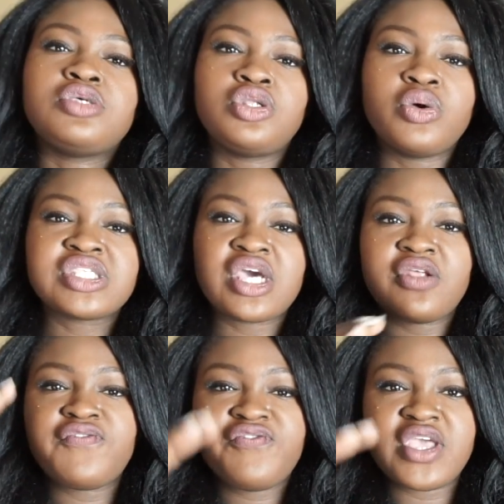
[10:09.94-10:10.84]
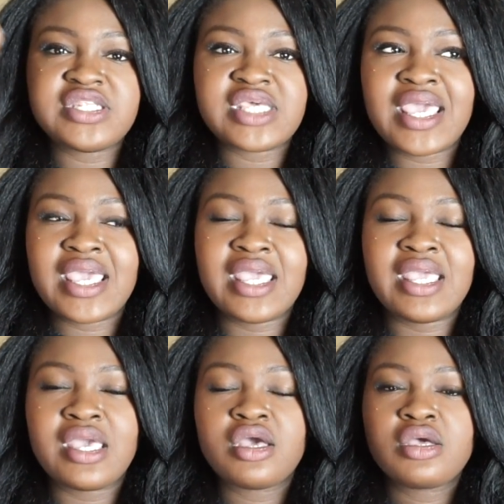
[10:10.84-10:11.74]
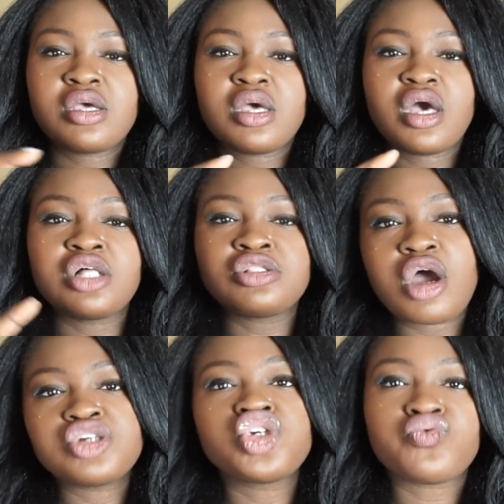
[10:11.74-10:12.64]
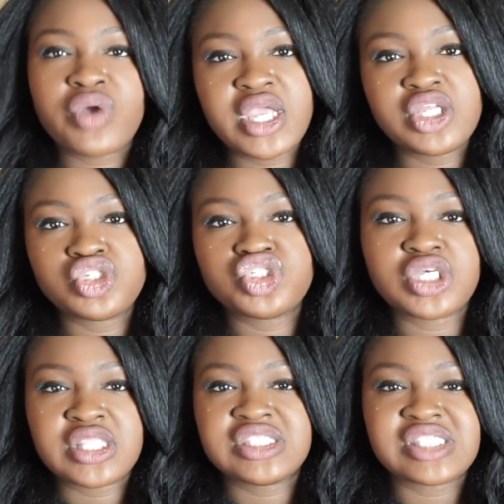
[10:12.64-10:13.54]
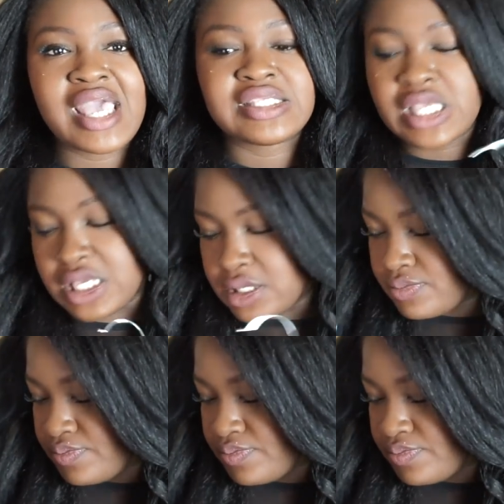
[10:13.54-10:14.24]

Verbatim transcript: you know, it's gonna fit a, a larger range in sizing.